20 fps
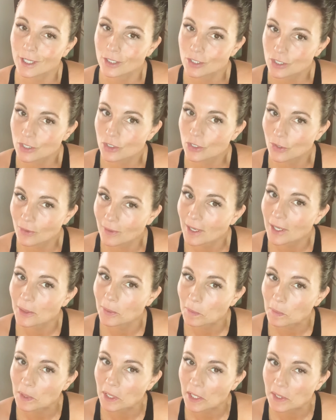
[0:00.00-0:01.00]
should know how to
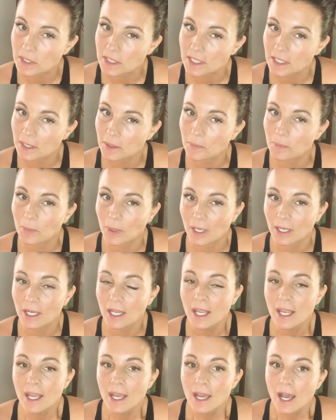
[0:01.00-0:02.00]
pronounce it. But
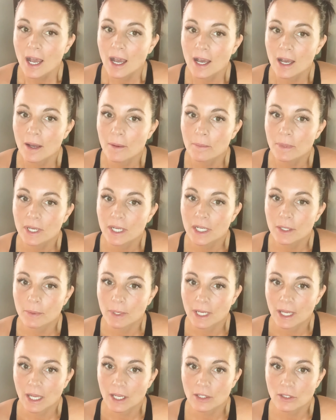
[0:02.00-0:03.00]

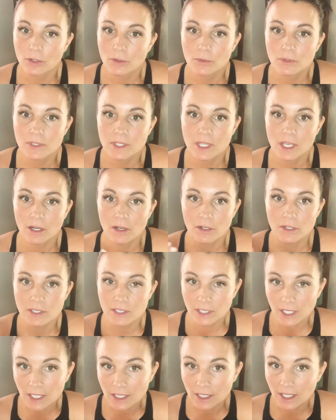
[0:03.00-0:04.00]
anyway, I use their
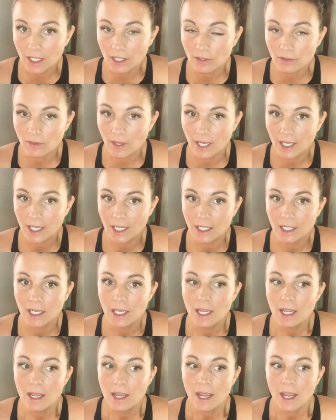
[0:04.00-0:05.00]
skincare line,
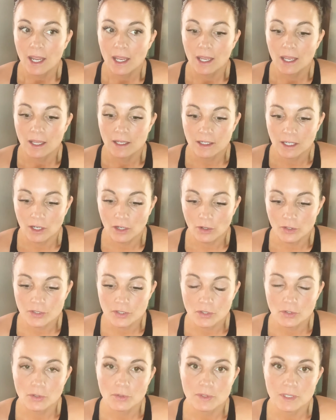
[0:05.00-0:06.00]
and I
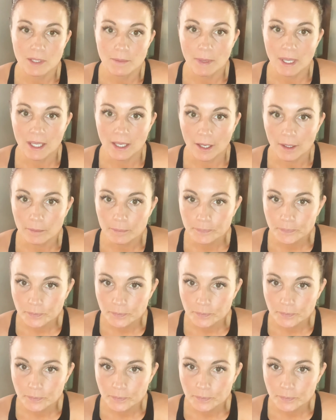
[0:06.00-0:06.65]
also use the makeup.